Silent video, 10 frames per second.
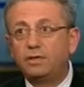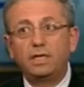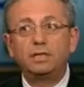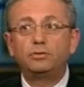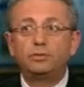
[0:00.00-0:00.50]
I
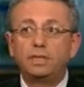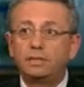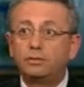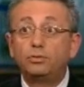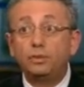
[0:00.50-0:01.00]
had to
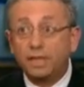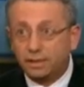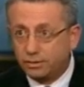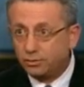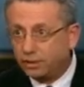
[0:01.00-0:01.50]
take 2
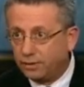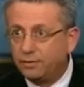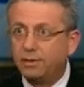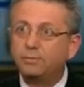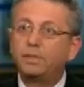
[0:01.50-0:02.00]
days to get
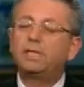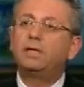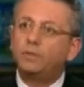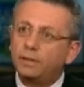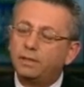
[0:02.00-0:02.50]
there, but
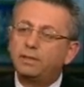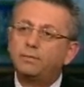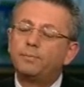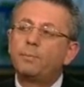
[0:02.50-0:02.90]
I went there.